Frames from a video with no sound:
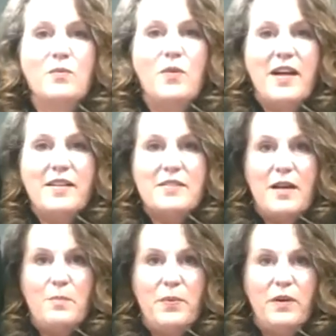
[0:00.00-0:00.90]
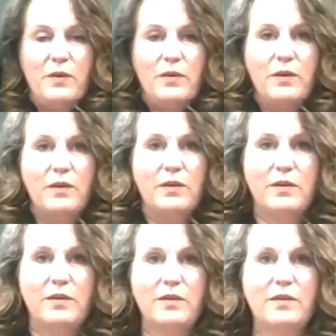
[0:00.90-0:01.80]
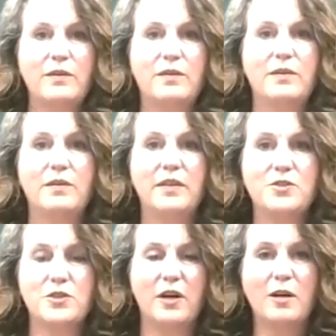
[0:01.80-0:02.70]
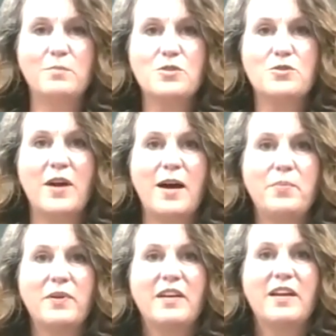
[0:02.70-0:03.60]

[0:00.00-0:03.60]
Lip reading: rise up, let your arms drop,